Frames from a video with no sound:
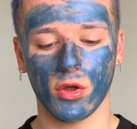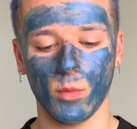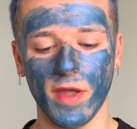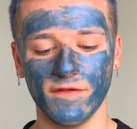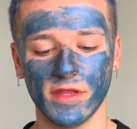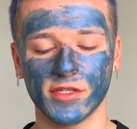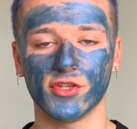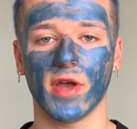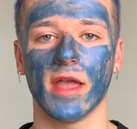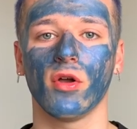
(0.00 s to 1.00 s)
wait for this to
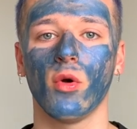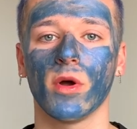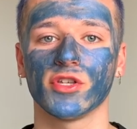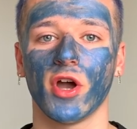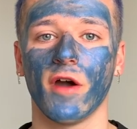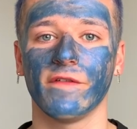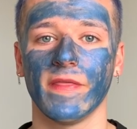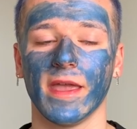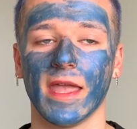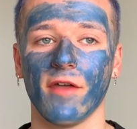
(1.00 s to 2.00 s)
dry, go wash it off,
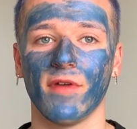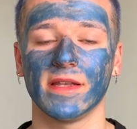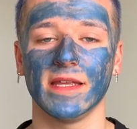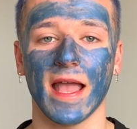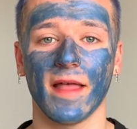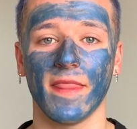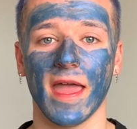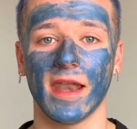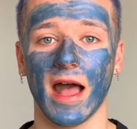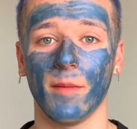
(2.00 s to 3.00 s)
and then get ready, and
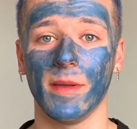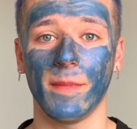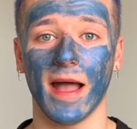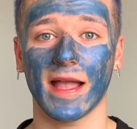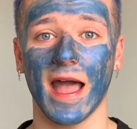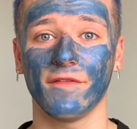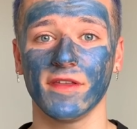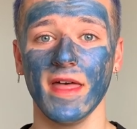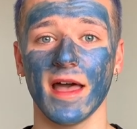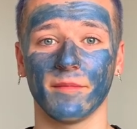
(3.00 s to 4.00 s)
then I'll be back
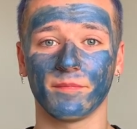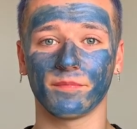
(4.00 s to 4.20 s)
after that.